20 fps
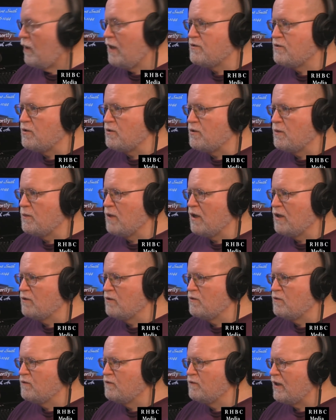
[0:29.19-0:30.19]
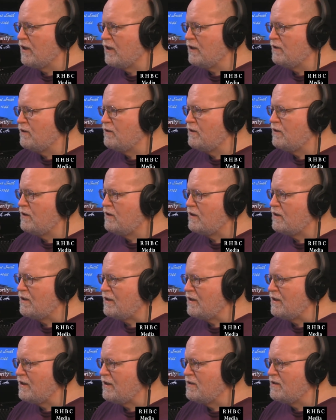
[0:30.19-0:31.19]
Pastor Michael Franklin,
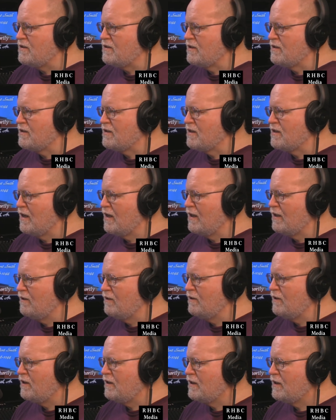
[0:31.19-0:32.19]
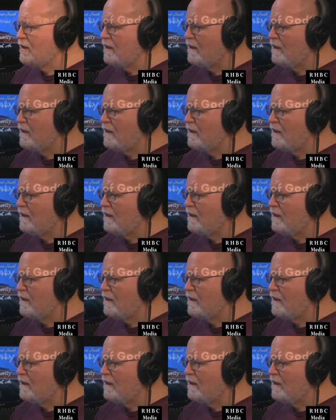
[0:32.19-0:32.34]
is entitled,